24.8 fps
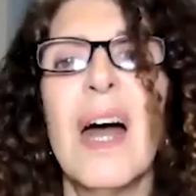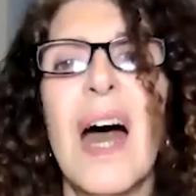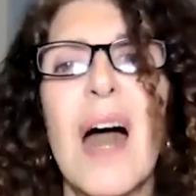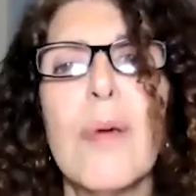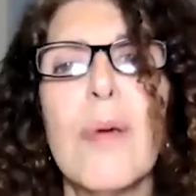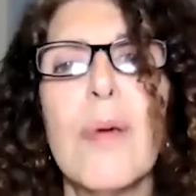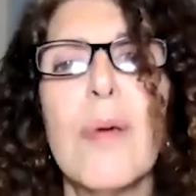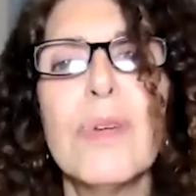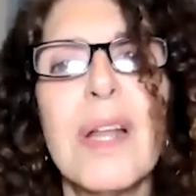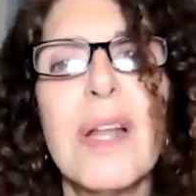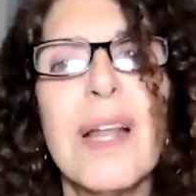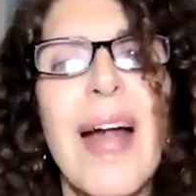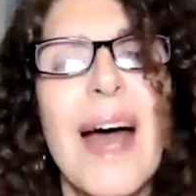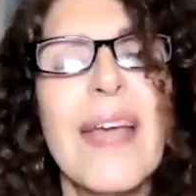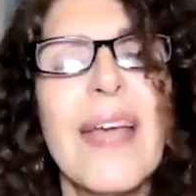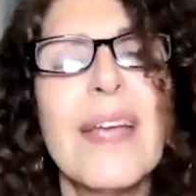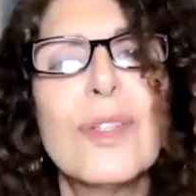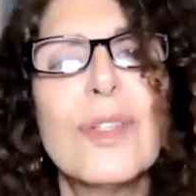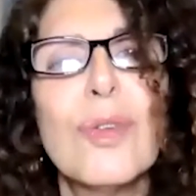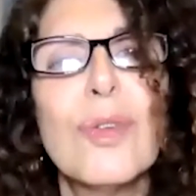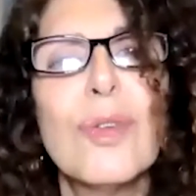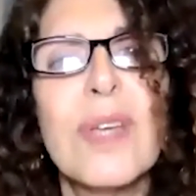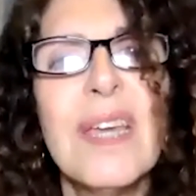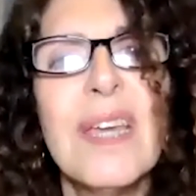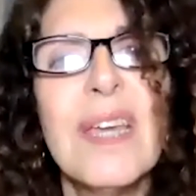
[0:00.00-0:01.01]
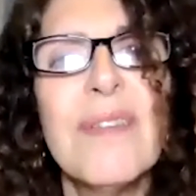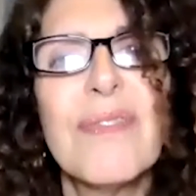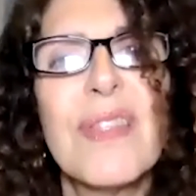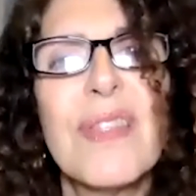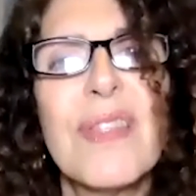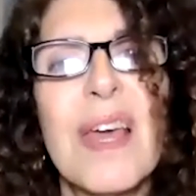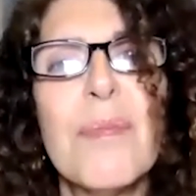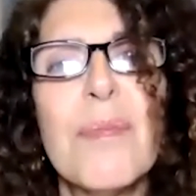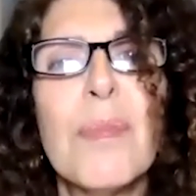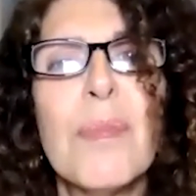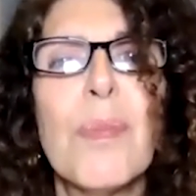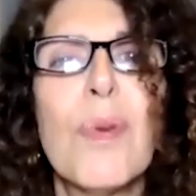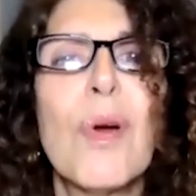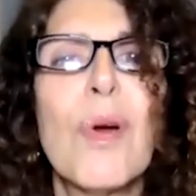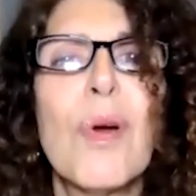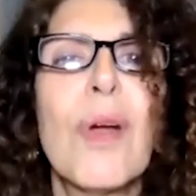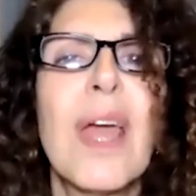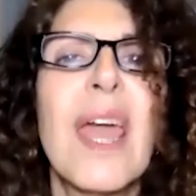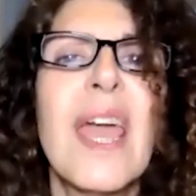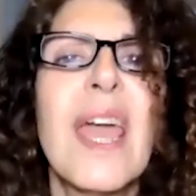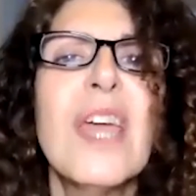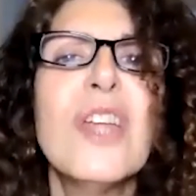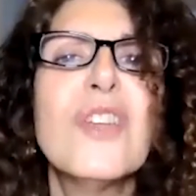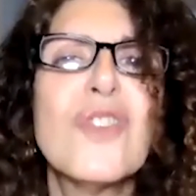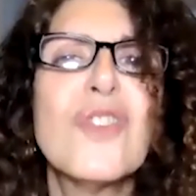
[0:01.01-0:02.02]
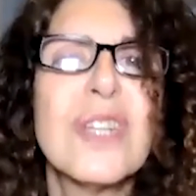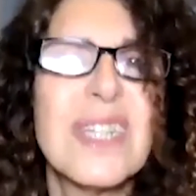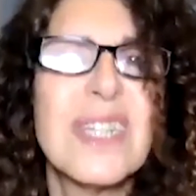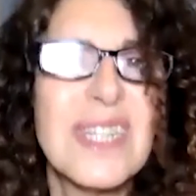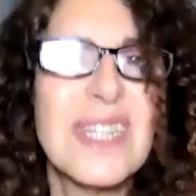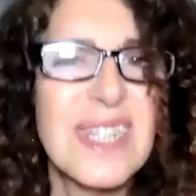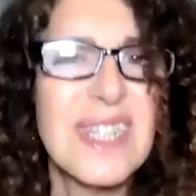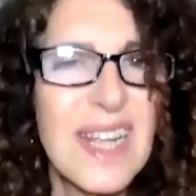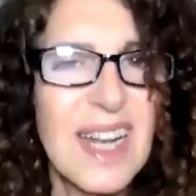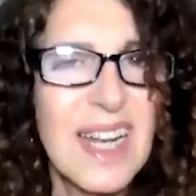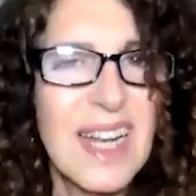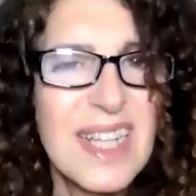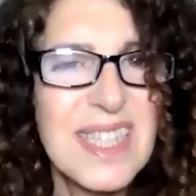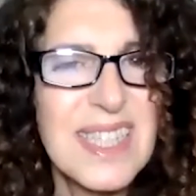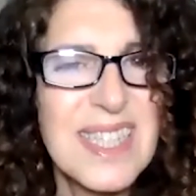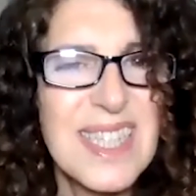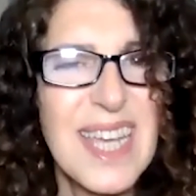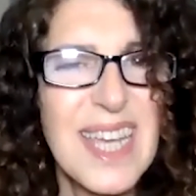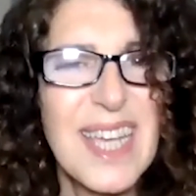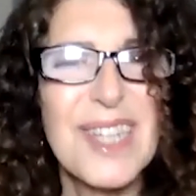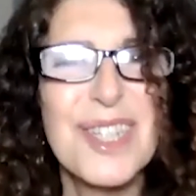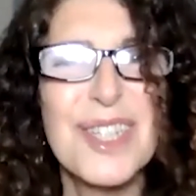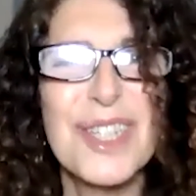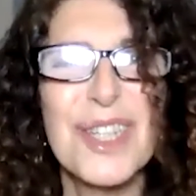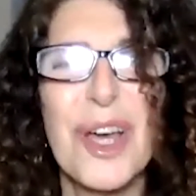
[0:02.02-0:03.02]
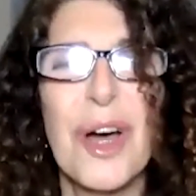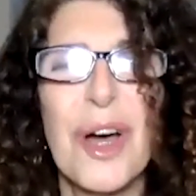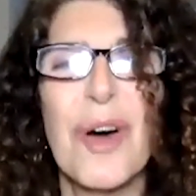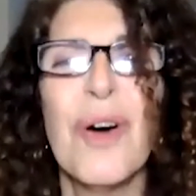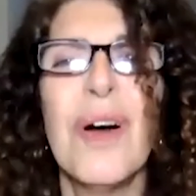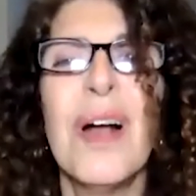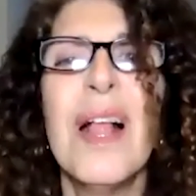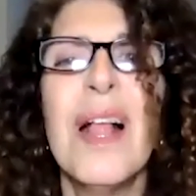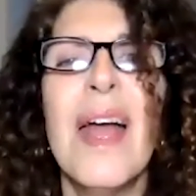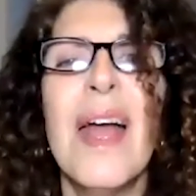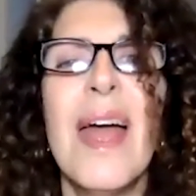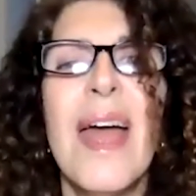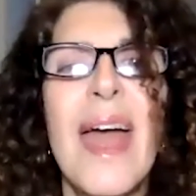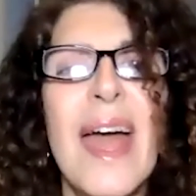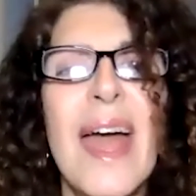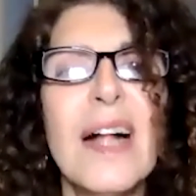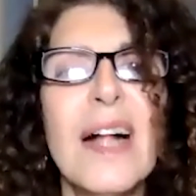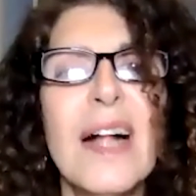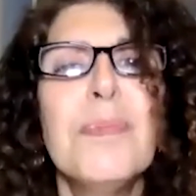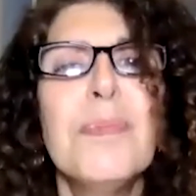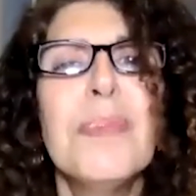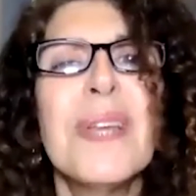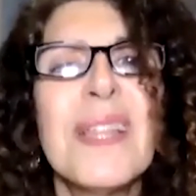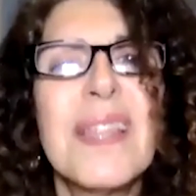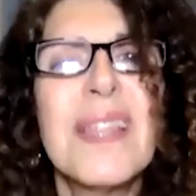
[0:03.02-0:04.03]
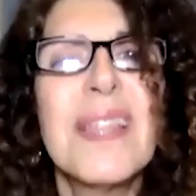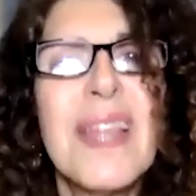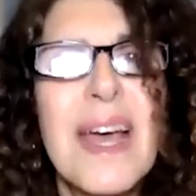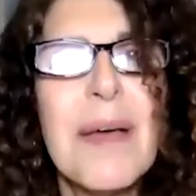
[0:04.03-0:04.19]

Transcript: I would like to give them more agency, let's say so, helping